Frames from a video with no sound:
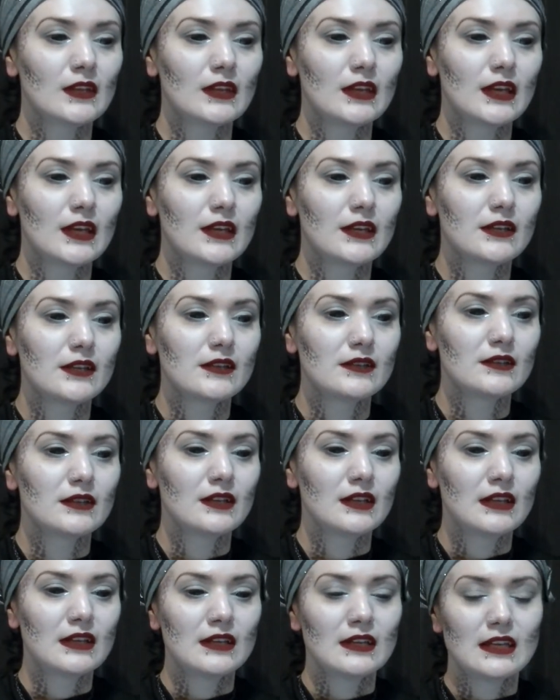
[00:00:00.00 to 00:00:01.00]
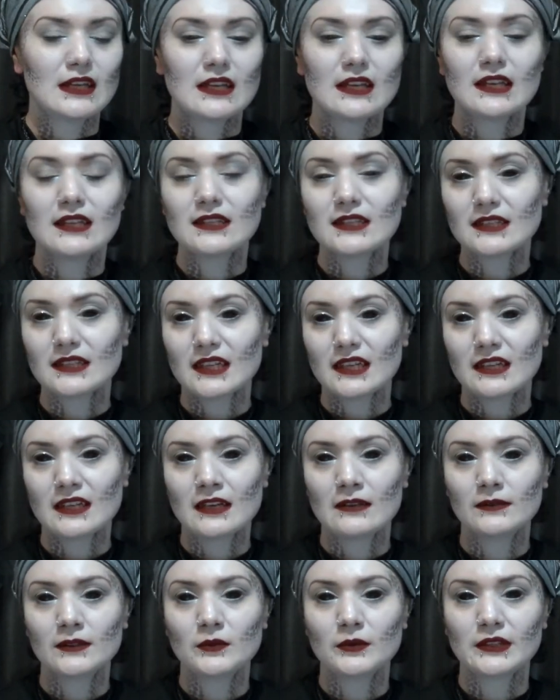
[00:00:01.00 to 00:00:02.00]
And instead
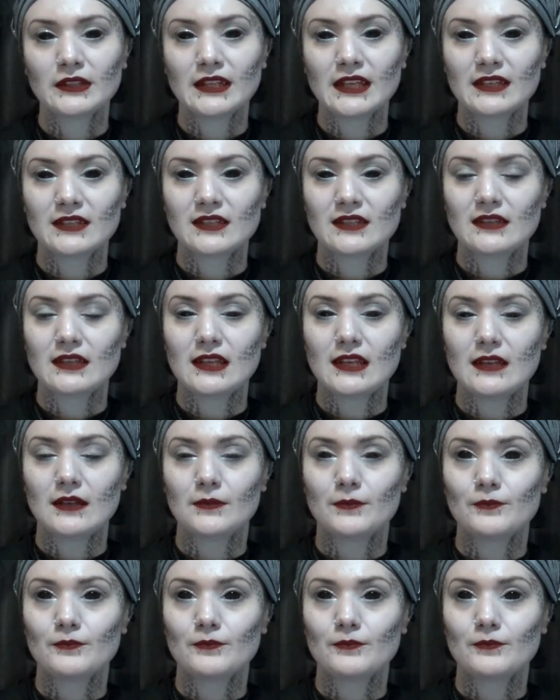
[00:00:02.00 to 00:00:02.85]
everyone gets the